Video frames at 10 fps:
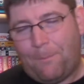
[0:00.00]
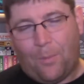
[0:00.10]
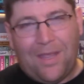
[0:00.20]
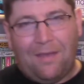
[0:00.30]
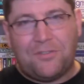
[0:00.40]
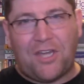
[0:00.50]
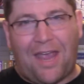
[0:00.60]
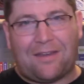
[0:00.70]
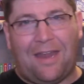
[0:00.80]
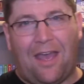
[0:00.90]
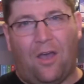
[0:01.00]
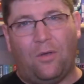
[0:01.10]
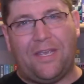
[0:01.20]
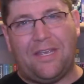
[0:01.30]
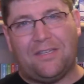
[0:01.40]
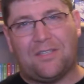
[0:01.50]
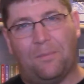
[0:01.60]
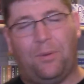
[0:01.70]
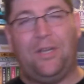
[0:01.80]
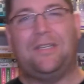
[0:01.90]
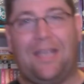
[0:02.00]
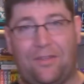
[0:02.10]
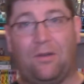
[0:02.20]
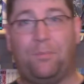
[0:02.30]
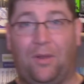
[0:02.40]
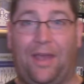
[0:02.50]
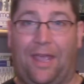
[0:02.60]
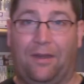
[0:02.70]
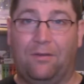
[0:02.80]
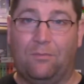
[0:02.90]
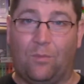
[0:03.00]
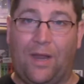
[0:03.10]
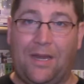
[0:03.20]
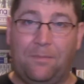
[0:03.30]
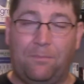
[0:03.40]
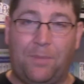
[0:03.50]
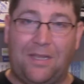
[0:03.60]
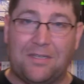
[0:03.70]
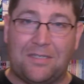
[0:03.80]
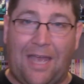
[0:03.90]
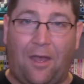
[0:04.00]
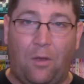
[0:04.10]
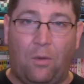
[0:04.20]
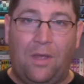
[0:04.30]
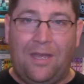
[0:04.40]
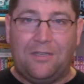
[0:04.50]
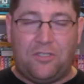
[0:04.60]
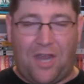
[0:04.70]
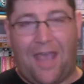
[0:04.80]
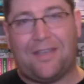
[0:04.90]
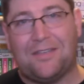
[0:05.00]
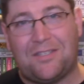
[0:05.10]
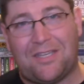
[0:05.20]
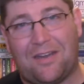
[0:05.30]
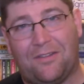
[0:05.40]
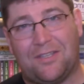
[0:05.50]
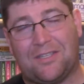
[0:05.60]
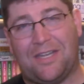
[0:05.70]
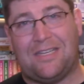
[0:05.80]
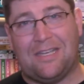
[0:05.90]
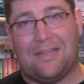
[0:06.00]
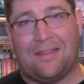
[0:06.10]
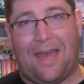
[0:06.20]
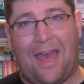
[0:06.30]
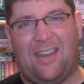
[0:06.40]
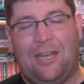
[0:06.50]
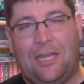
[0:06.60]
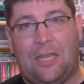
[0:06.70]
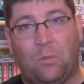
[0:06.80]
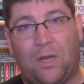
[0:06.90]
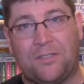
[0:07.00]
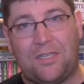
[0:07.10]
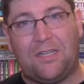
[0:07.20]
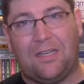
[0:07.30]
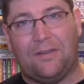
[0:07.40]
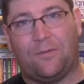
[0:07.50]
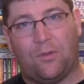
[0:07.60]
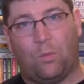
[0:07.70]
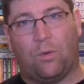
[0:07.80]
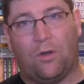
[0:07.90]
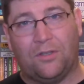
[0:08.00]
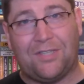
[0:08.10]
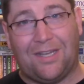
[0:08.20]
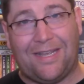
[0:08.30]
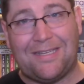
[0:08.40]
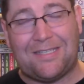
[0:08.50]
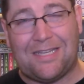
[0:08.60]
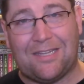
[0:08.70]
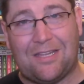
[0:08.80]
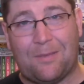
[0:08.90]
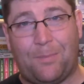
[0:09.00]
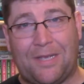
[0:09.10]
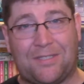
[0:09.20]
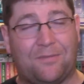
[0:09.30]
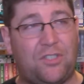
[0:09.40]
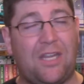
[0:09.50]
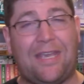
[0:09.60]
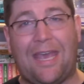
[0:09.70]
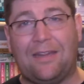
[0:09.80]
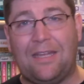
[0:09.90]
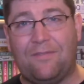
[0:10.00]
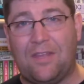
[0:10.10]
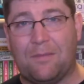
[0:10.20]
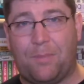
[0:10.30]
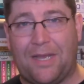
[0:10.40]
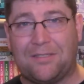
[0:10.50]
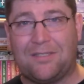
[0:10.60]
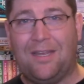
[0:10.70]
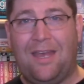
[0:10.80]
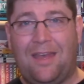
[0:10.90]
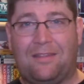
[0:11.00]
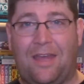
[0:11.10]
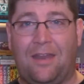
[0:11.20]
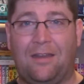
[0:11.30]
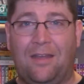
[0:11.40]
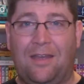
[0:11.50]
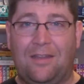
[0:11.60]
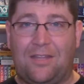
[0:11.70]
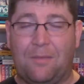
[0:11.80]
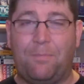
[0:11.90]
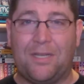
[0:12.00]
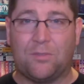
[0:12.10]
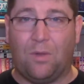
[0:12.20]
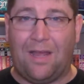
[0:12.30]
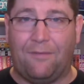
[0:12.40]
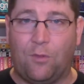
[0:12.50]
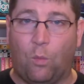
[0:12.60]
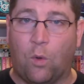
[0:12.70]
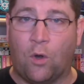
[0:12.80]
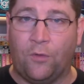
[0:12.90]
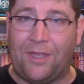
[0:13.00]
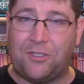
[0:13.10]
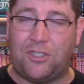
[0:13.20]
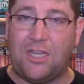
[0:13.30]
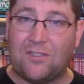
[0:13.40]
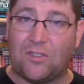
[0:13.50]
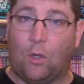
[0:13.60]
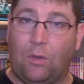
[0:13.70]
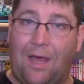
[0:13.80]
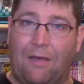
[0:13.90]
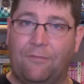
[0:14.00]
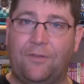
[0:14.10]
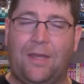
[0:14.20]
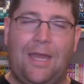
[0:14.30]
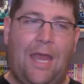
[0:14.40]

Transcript: But we have Jack now, he's putting together a plan, right? Because now Jack is set on this idea that he wants to deliver the world to Lacie in the abyss. If she can't leave the abyss, then the abyss will have the world that she so loved.